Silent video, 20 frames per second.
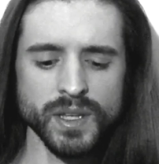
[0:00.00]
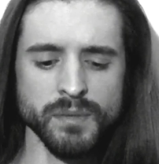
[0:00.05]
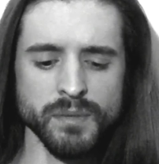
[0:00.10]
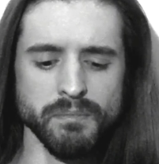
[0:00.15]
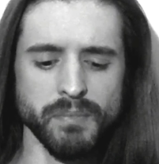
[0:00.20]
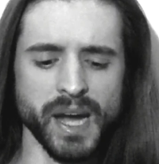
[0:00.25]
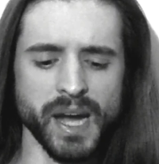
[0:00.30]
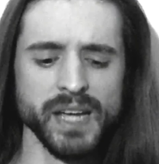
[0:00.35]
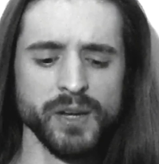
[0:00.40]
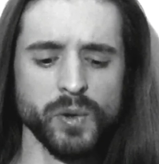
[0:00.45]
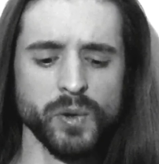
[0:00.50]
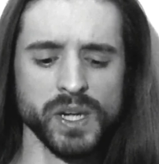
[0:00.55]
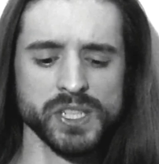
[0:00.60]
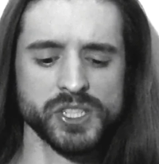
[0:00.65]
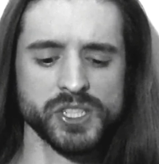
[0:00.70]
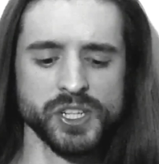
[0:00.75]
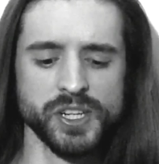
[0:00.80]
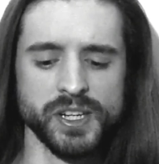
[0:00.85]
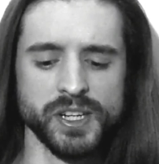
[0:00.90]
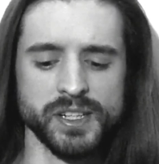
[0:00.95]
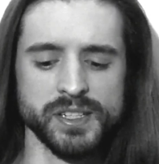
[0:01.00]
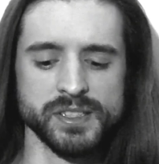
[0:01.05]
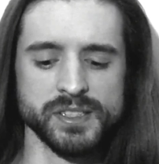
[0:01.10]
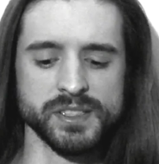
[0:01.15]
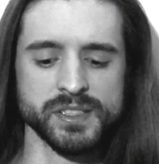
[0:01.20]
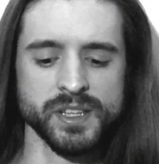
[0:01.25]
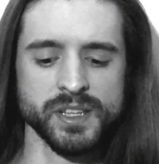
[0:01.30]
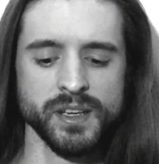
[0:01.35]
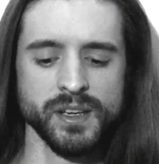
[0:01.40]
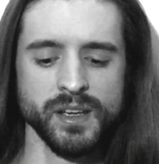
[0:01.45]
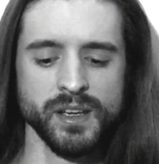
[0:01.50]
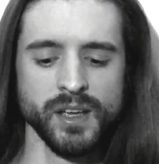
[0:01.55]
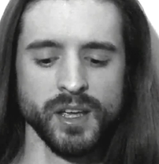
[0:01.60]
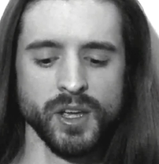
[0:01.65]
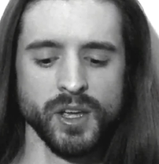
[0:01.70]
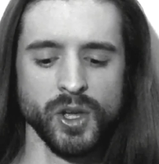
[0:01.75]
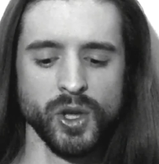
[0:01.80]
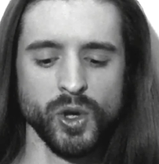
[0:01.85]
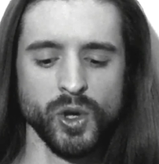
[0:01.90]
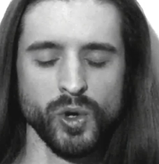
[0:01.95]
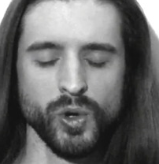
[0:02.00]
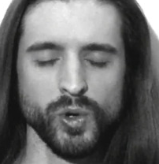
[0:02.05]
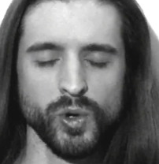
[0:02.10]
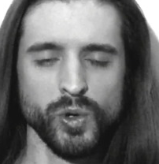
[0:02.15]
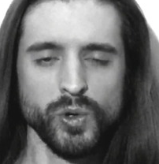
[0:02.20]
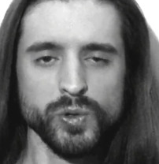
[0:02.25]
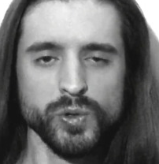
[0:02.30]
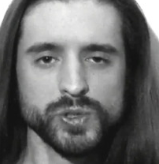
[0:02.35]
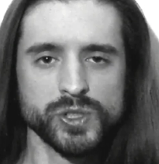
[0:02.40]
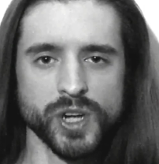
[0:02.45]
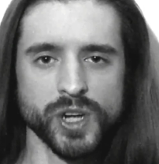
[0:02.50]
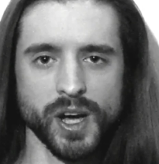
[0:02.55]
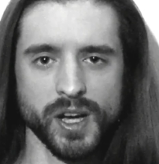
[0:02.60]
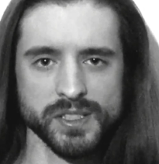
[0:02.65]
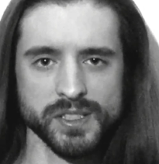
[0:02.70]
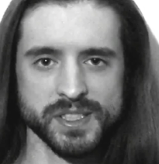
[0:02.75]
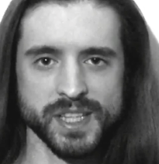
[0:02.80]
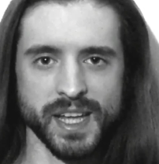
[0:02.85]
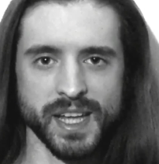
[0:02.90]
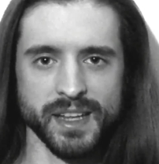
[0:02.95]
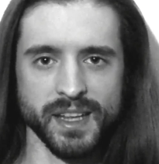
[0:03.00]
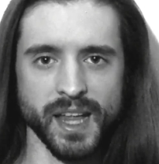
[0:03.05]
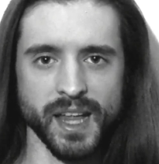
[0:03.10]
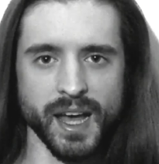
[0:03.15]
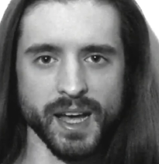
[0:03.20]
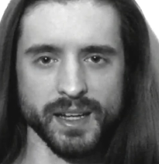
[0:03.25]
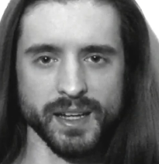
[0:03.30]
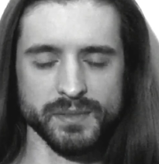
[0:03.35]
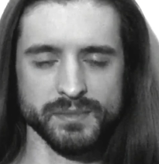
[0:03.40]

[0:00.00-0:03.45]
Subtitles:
My question is, who draws that line?